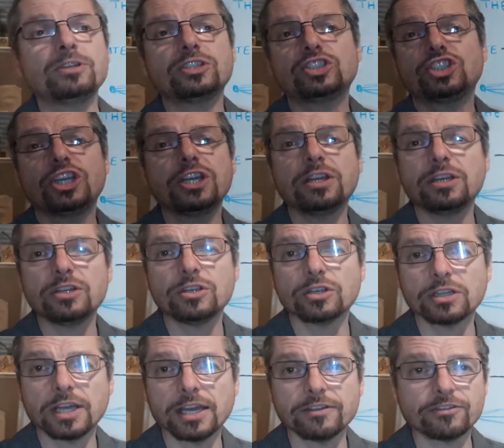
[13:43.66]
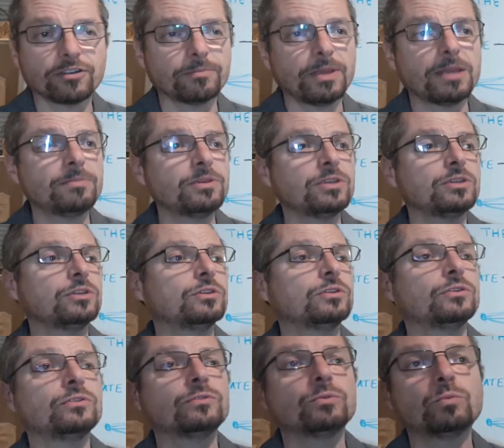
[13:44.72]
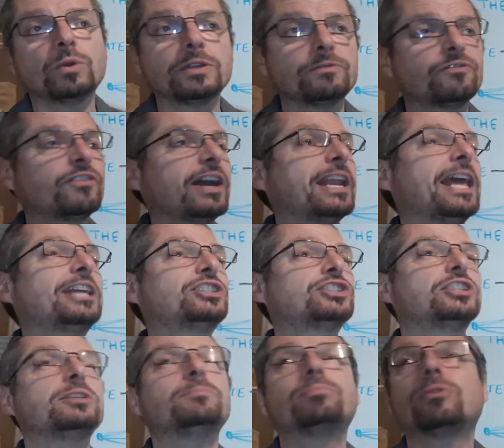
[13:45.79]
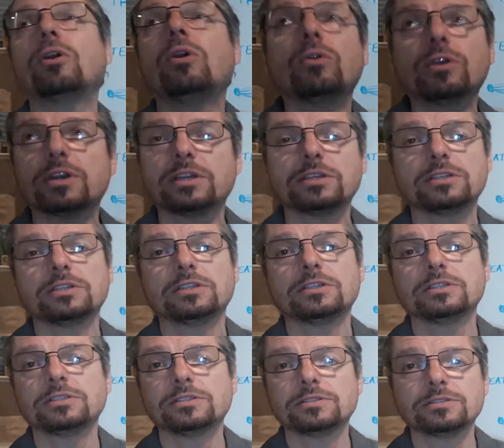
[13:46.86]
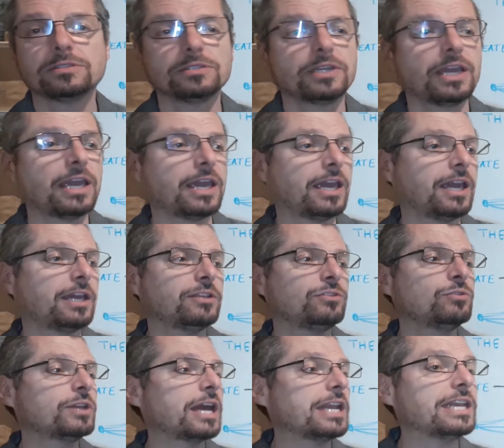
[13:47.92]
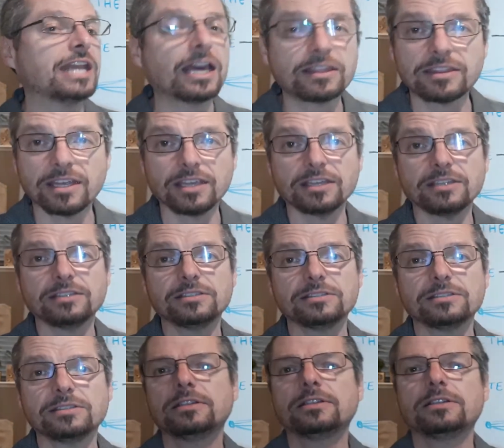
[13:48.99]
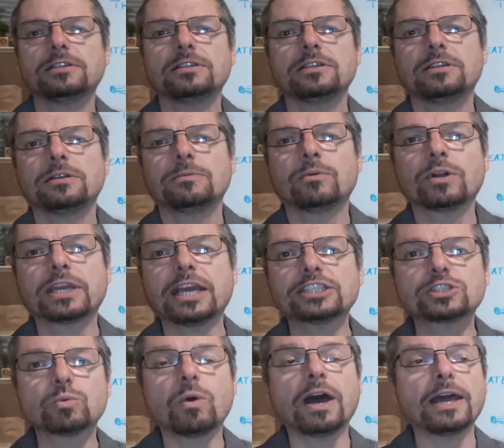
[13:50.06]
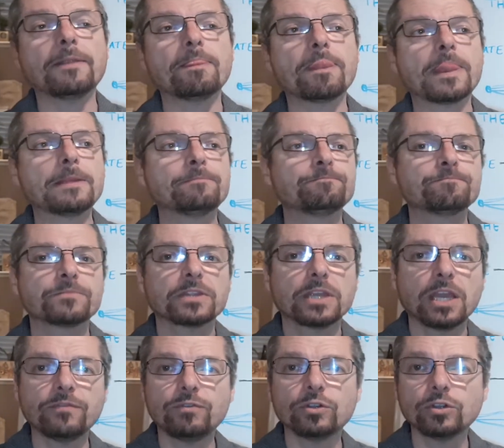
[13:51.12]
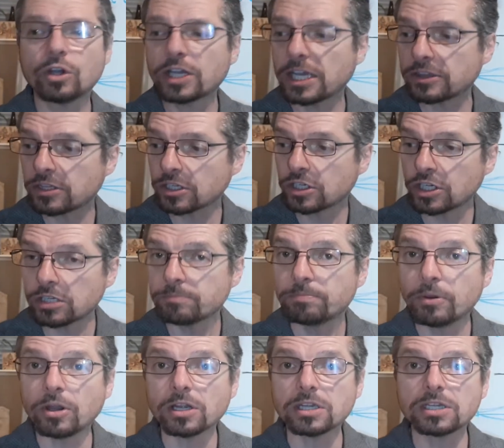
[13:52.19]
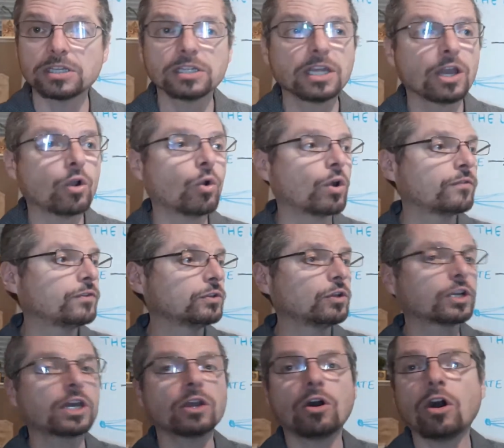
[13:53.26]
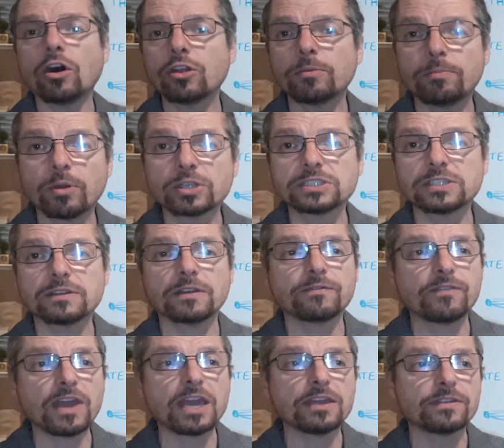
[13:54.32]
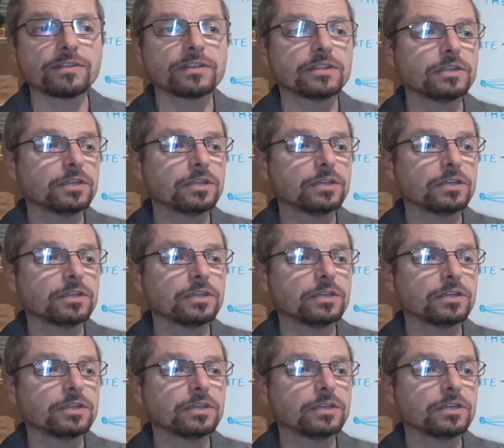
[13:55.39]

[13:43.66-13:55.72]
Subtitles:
cheated in your life, or maybe you went financially broke and you got nothing. Well, guess what? If you look at the good book, or if you look at all the books of the faith,